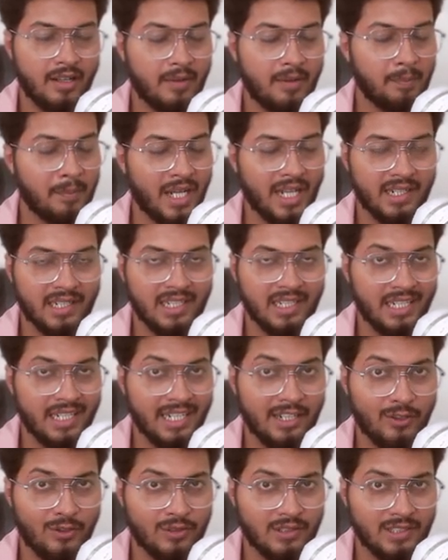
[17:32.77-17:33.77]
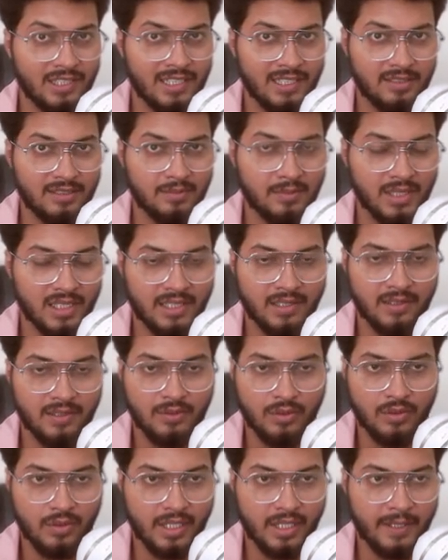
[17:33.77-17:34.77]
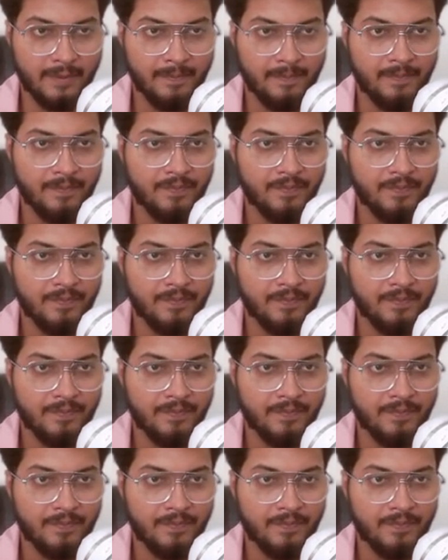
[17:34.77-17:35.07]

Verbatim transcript: by clicking on this button okay